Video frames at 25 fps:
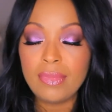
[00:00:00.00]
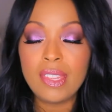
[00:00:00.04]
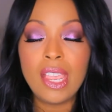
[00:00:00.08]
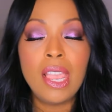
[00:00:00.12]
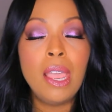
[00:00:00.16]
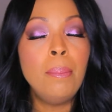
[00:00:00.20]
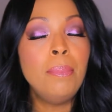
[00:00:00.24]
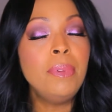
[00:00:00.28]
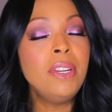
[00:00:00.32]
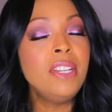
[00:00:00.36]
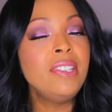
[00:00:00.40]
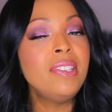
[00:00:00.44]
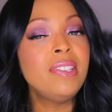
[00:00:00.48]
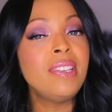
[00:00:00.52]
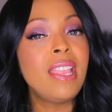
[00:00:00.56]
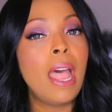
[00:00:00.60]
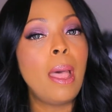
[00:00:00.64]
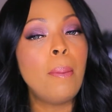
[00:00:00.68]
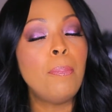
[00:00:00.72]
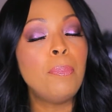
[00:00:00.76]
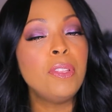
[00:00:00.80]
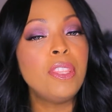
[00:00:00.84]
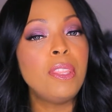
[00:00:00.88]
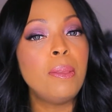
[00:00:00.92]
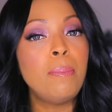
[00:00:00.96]
I'm going to
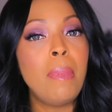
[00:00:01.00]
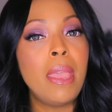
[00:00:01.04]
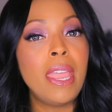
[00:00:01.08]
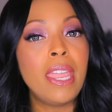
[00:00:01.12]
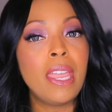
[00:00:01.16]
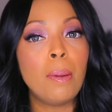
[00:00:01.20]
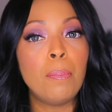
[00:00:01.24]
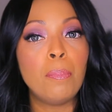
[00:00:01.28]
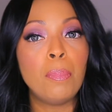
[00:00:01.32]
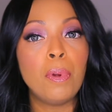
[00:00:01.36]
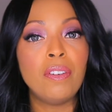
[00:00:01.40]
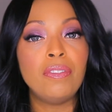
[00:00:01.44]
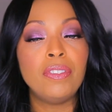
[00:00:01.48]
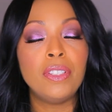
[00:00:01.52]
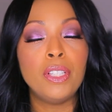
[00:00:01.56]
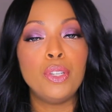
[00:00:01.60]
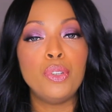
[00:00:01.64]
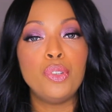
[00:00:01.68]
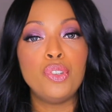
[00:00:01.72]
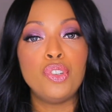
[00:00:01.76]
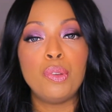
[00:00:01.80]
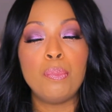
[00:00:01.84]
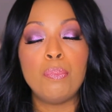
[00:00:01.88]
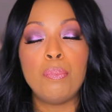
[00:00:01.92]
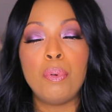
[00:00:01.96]
stop with the Makeup
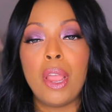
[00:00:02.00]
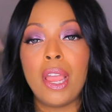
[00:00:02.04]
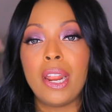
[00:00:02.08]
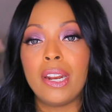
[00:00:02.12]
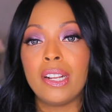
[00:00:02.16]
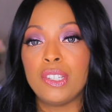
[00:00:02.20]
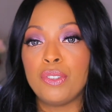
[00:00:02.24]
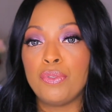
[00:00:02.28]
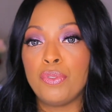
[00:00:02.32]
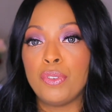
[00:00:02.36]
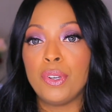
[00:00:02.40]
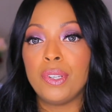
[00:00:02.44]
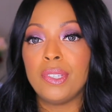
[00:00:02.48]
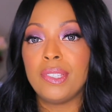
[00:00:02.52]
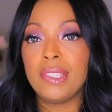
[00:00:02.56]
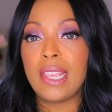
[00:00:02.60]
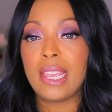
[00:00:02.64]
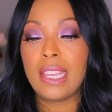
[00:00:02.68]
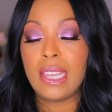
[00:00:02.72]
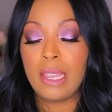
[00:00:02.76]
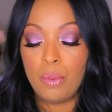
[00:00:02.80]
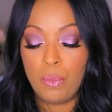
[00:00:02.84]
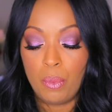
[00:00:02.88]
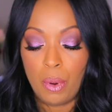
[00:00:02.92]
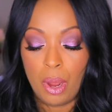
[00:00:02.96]
Revolution products for a
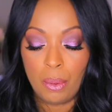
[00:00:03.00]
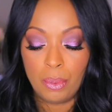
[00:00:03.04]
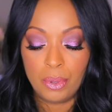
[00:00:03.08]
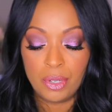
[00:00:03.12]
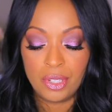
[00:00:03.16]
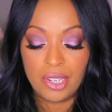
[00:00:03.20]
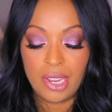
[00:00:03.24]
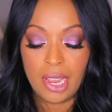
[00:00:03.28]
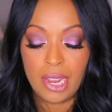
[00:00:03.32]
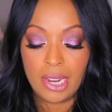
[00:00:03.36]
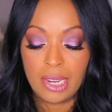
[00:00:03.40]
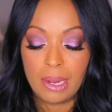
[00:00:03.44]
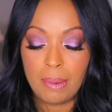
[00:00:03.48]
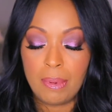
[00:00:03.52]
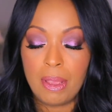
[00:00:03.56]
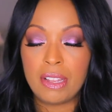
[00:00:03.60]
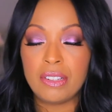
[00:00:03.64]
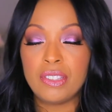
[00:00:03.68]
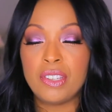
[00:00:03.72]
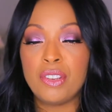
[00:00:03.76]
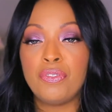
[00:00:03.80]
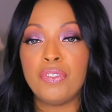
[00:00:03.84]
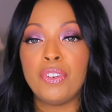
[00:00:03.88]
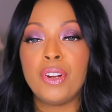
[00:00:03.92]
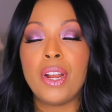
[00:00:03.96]
second while we're talking
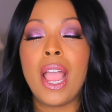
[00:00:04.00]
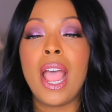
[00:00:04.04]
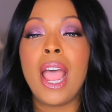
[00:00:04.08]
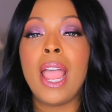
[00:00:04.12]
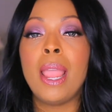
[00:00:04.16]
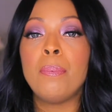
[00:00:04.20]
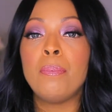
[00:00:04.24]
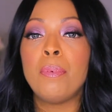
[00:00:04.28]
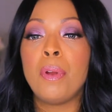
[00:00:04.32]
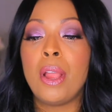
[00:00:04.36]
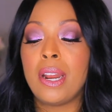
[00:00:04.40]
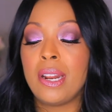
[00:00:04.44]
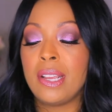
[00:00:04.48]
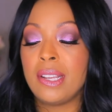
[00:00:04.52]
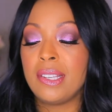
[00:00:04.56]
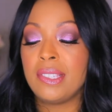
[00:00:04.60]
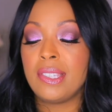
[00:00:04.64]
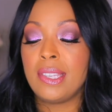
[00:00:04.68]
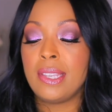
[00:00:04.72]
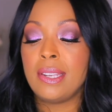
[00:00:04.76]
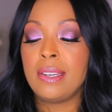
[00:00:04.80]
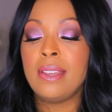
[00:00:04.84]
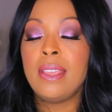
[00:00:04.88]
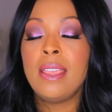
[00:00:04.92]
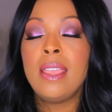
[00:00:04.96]
about different eye products.
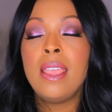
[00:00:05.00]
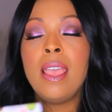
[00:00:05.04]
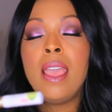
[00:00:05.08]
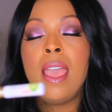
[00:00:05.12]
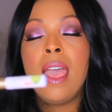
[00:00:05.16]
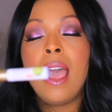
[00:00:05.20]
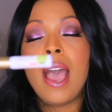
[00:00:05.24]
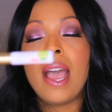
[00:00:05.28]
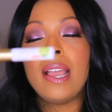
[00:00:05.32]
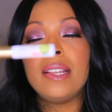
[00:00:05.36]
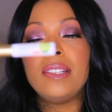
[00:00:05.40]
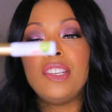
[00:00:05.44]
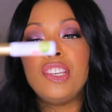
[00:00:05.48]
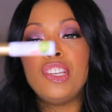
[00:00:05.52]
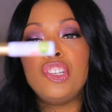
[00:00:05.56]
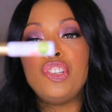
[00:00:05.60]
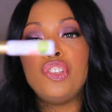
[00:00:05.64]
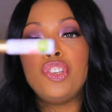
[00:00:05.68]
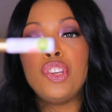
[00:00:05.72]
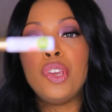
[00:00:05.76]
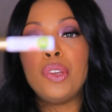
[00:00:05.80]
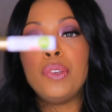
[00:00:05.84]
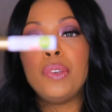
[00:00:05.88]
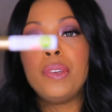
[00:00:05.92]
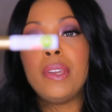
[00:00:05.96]
And I did
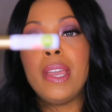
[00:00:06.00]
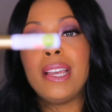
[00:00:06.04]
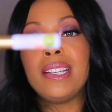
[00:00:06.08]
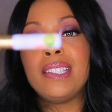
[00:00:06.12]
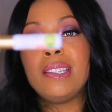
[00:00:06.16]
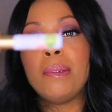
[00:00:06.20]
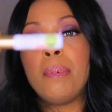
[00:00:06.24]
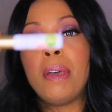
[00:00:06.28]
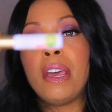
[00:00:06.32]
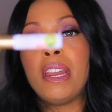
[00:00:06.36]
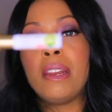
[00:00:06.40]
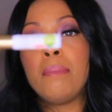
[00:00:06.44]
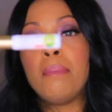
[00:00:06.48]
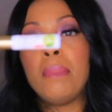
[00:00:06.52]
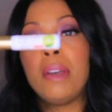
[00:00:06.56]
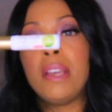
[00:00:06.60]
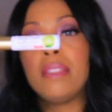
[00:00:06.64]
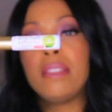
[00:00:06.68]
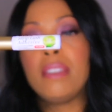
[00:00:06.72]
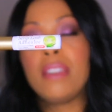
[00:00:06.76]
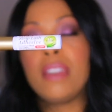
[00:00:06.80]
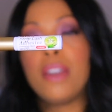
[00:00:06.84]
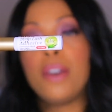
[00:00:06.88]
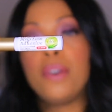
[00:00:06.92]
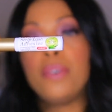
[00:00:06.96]
show you guys about a
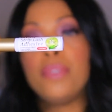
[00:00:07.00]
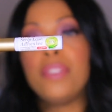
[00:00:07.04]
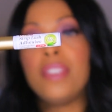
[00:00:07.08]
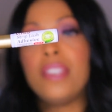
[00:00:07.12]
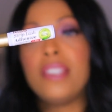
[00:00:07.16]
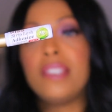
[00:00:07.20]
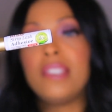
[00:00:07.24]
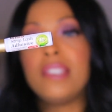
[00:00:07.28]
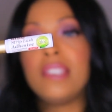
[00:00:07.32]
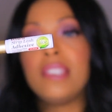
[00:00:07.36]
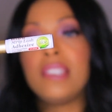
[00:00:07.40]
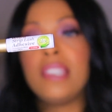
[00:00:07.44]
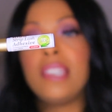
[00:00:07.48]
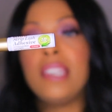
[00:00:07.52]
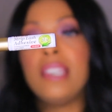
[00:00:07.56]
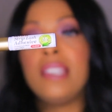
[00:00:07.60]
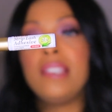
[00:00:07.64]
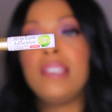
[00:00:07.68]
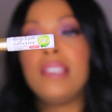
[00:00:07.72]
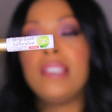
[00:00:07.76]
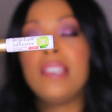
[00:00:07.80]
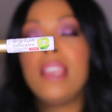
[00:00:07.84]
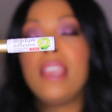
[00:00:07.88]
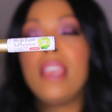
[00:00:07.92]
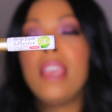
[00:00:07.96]
month ago this
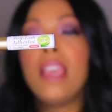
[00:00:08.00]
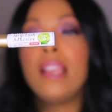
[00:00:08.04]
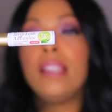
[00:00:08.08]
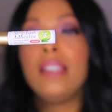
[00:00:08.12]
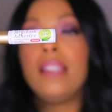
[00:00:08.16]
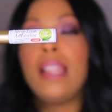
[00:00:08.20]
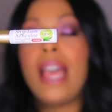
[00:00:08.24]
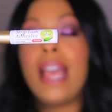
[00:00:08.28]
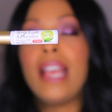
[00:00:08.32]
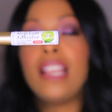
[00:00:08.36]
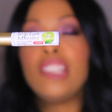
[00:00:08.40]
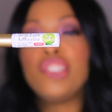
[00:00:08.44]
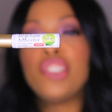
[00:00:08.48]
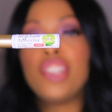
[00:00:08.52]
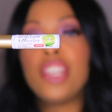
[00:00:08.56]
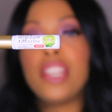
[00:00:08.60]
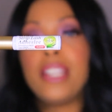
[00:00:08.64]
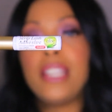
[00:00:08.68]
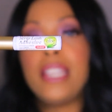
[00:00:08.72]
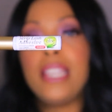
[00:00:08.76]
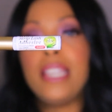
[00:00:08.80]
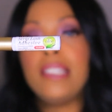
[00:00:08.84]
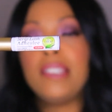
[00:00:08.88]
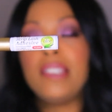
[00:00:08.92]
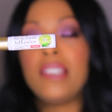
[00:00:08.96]
Kiss lash
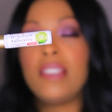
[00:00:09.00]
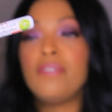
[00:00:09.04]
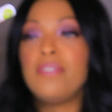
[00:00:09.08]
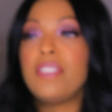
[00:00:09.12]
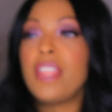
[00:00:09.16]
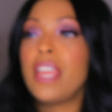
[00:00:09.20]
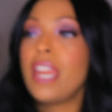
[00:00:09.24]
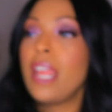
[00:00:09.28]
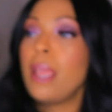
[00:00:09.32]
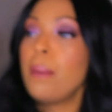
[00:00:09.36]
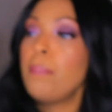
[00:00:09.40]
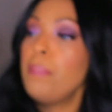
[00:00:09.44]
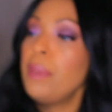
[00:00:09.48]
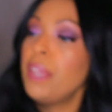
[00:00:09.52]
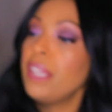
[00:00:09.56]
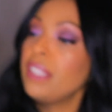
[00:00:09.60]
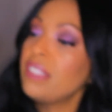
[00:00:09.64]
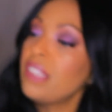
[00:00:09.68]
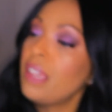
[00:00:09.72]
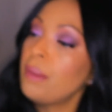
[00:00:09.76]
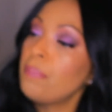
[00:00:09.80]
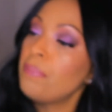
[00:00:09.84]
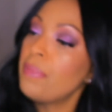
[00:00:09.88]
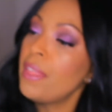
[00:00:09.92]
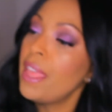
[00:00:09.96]
adhesive that I
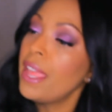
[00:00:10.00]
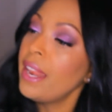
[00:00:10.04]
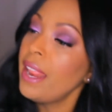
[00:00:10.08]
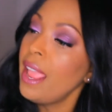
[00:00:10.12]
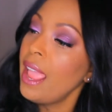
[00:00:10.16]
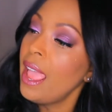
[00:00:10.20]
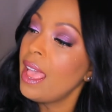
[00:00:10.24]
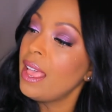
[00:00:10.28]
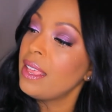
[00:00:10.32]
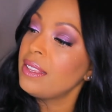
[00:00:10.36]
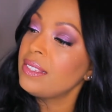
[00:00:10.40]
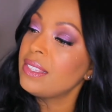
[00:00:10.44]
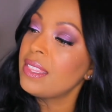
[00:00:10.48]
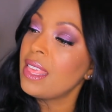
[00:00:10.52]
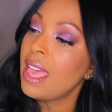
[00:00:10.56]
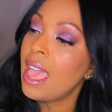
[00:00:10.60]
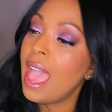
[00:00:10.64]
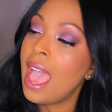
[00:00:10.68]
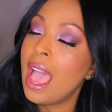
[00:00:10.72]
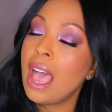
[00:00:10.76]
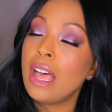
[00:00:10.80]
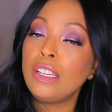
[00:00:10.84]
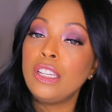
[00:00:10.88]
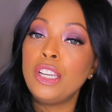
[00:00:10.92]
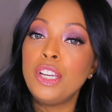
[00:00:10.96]
picked up that has the
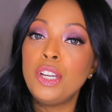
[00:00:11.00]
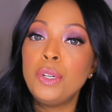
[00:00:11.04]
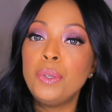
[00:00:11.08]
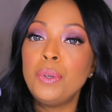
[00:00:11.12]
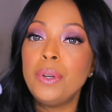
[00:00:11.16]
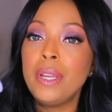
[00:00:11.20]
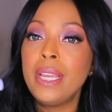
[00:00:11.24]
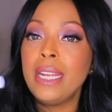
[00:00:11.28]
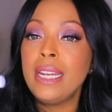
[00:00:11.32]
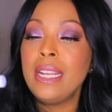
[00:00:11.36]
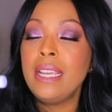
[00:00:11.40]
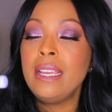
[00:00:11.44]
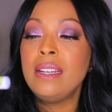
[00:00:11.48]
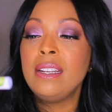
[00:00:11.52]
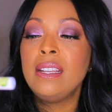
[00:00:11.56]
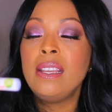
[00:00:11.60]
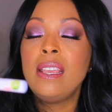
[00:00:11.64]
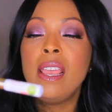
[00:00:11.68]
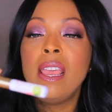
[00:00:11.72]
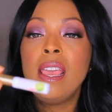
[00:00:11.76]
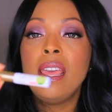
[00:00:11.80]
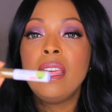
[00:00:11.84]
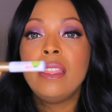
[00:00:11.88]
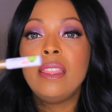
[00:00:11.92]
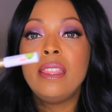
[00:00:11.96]
aloe in it.
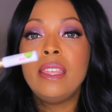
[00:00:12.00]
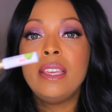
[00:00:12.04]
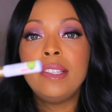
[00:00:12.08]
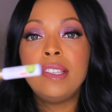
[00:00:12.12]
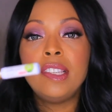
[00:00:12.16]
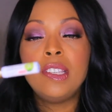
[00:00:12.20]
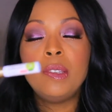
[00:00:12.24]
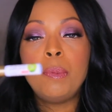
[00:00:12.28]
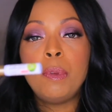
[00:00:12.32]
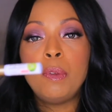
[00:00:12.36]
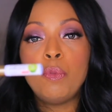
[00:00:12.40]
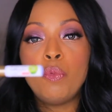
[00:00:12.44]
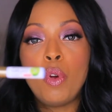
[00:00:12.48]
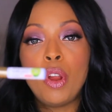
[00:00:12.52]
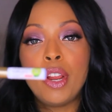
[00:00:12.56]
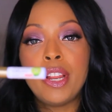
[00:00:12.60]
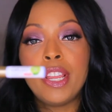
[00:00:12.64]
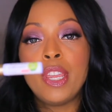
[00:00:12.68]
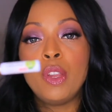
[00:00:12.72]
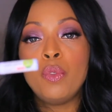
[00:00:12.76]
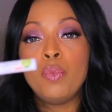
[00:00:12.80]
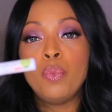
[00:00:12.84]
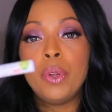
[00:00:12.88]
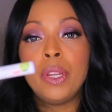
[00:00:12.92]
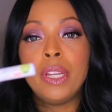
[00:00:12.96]
This has been
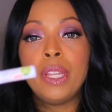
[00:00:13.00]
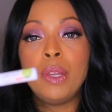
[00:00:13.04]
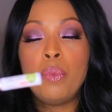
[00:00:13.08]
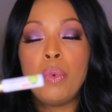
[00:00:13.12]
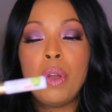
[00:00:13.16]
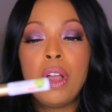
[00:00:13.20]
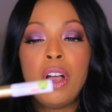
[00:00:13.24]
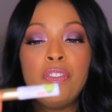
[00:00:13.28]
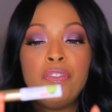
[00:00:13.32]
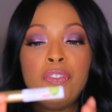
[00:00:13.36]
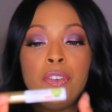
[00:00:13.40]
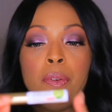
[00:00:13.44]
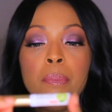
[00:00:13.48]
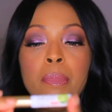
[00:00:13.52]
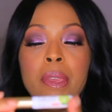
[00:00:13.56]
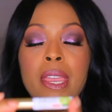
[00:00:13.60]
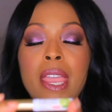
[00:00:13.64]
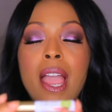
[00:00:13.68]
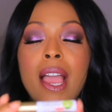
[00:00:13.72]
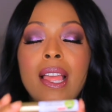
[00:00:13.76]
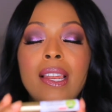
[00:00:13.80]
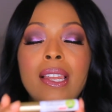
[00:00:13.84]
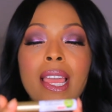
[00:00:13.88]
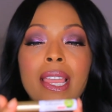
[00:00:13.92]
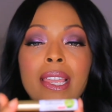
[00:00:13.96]
working really well for me.
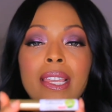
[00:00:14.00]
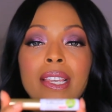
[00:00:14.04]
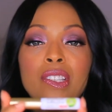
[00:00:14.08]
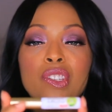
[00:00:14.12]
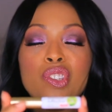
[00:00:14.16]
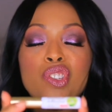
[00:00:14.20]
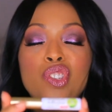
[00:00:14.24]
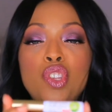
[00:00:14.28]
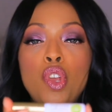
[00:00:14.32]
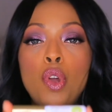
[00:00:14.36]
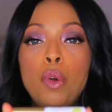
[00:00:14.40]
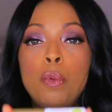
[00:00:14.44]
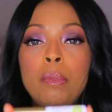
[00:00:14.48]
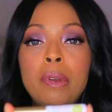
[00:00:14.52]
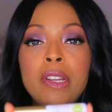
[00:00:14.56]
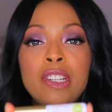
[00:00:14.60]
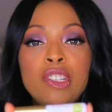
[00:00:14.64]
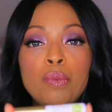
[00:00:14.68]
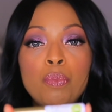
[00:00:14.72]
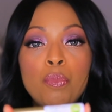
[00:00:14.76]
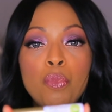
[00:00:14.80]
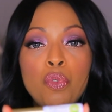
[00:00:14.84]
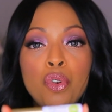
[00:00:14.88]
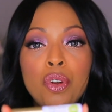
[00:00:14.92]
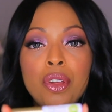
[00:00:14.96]
I like it so
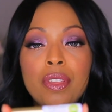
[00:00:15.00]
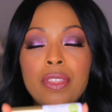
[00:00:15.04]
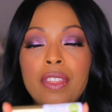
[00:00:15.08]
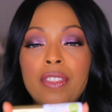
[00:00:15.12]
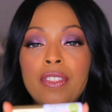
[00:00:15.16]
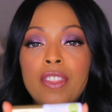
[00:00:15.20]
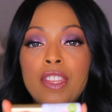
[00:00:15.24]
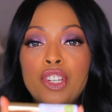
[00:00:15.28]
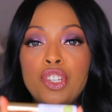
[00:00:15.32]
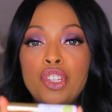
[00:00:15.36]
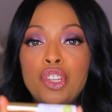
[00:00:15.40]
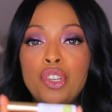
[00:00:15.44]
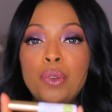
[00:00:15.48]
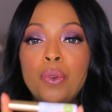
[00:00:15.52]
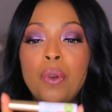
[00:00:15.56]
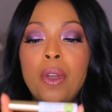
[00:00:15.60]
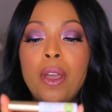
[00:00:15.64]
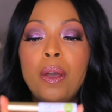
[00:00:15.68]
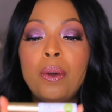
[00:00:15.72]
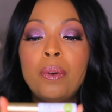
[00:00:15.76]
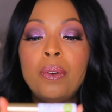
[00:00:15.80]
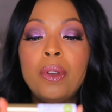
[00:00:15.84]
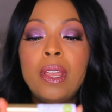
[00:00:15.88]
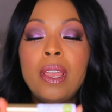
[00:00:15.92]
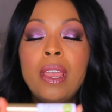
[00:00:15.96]
much more than the
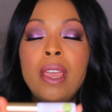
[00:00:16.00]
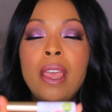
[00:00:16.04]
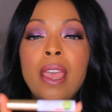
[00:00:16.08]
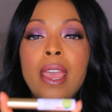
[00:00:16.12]
Duo.